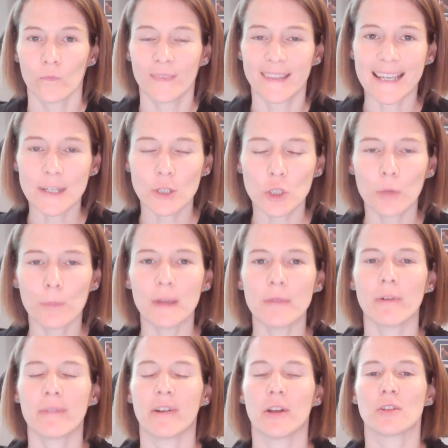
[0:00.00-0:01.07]
these should
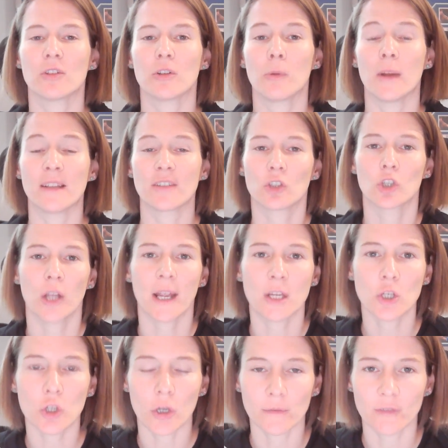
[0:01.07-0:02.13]
be referred to as
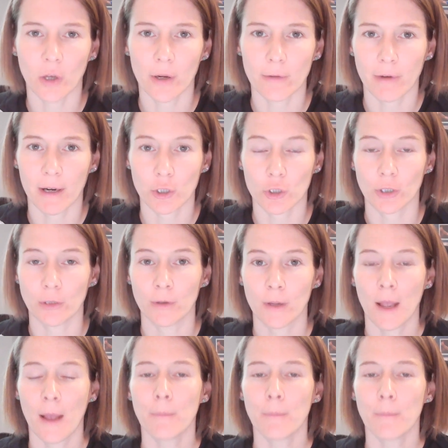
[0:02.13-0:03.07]
change of direction